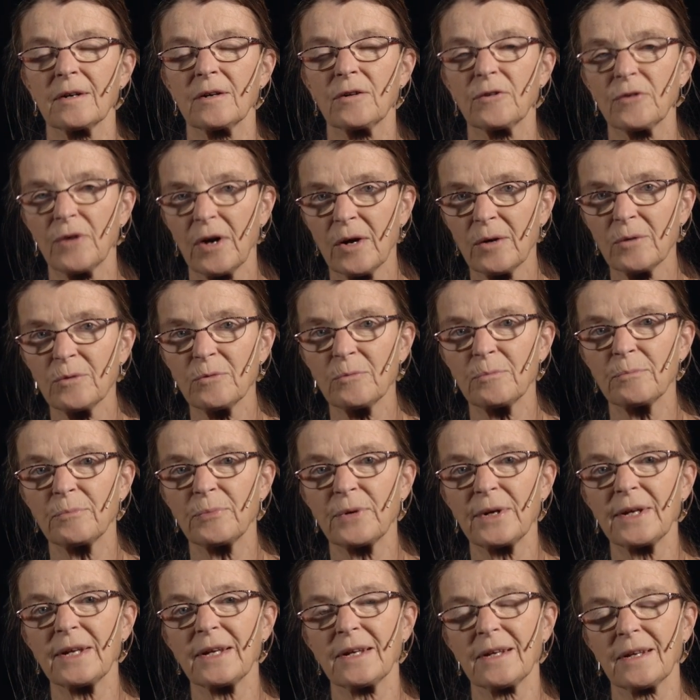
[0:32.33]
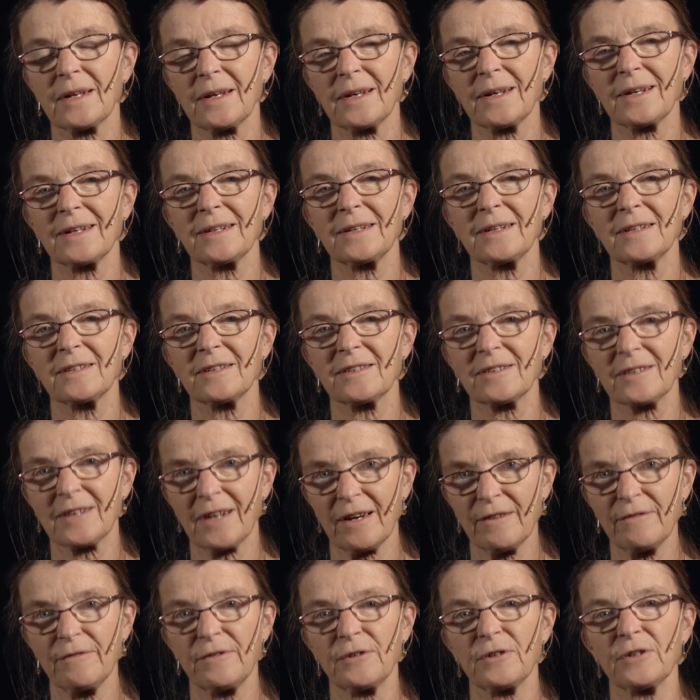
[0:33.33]
groundbreaking
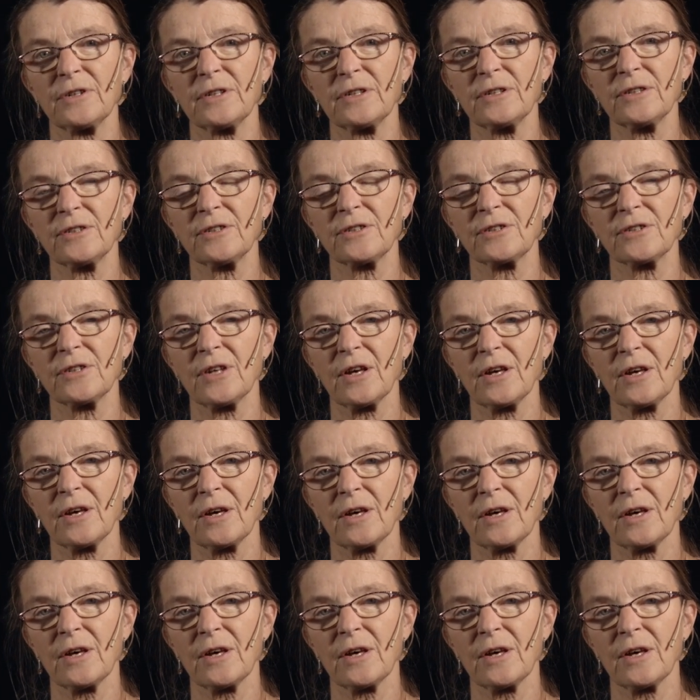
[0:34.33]
discoveries